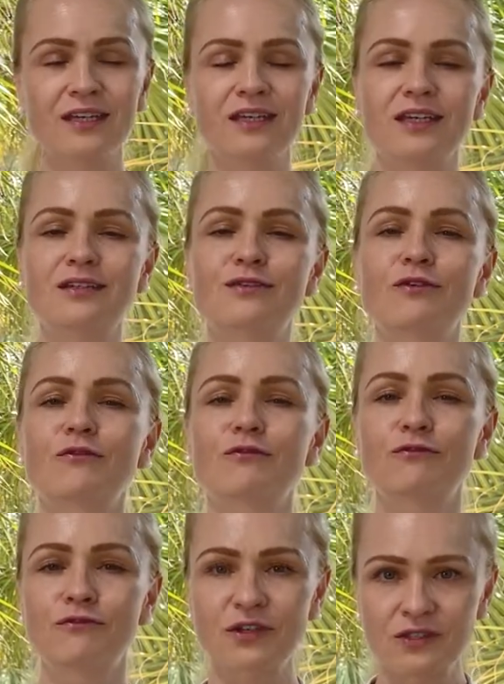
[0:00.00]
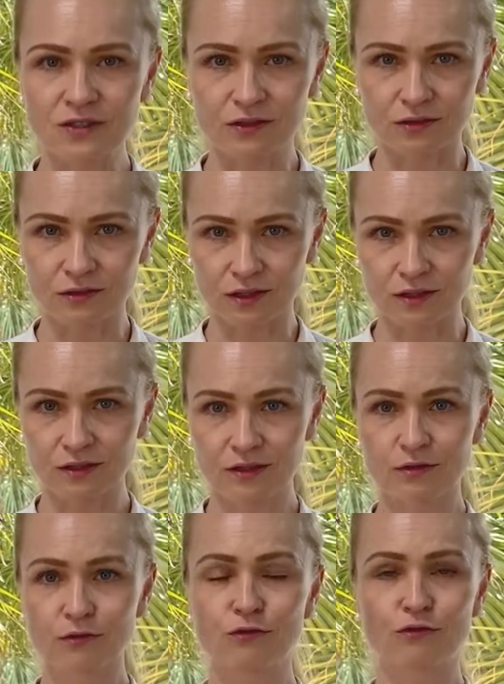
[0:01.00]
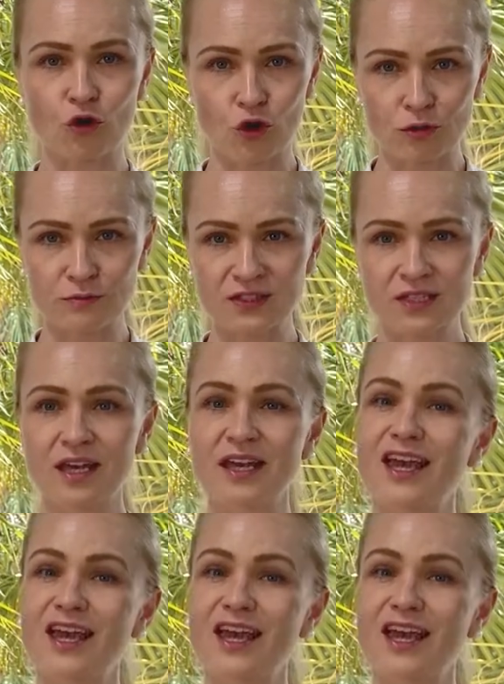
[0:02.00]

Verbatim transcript: it physically forms